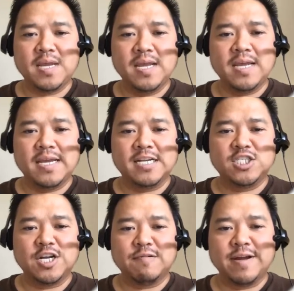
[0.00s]
and it
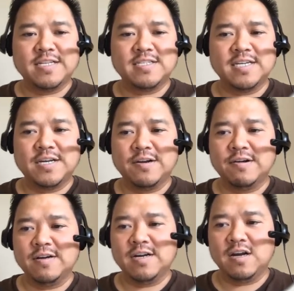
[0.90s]
generates it
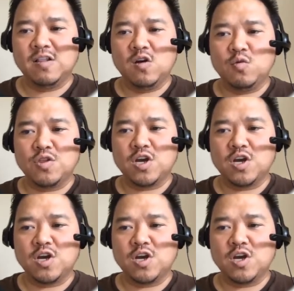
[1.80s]
here along with the